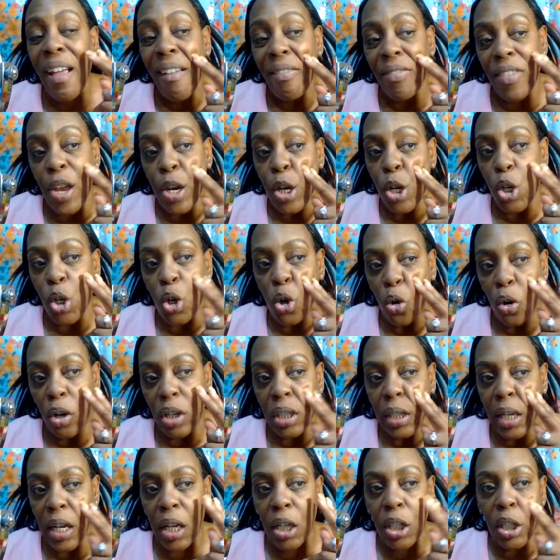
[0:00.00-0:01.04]
than your
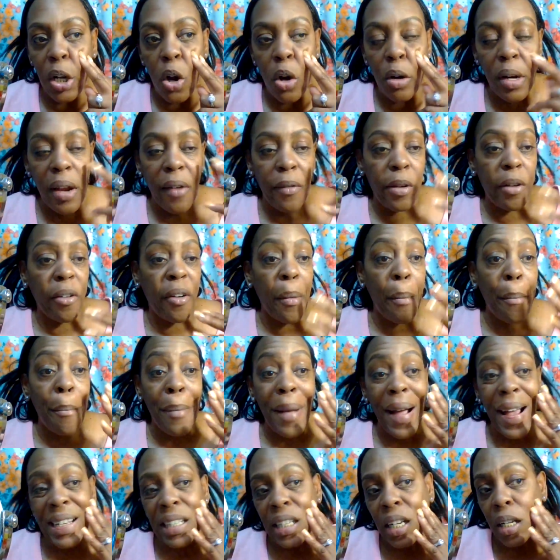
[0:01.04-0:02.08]
skin tone if you're in
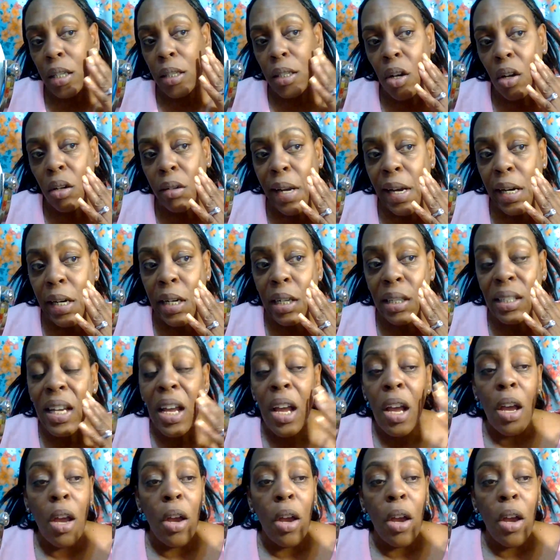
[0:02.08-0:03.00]
my skin tone ladies